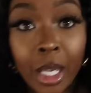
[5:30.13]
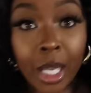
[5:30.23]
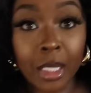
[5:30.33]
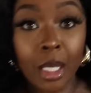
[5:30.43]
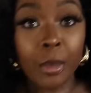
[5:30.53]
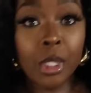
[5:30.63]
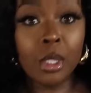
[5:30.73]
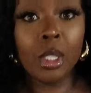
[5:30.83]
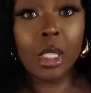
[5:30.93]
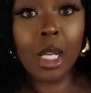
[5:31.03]
guys, I'm
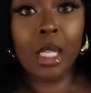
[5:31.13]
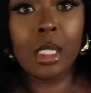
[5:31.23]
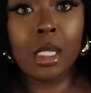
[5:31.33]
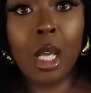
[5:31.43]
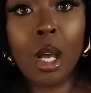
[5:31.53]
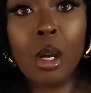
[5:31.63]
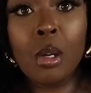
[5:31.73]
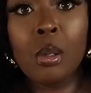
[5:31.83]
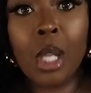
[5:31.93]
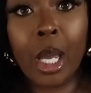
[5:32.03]
here and I saw,
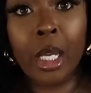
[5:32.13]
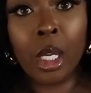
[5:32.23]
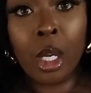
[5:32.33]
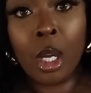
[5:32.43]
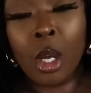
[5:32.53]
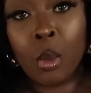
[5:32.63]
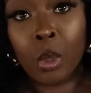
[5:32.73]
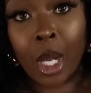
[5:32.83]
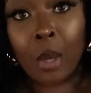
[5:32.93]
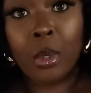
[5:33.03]
like,
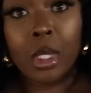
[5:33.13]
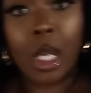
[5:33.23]
when I was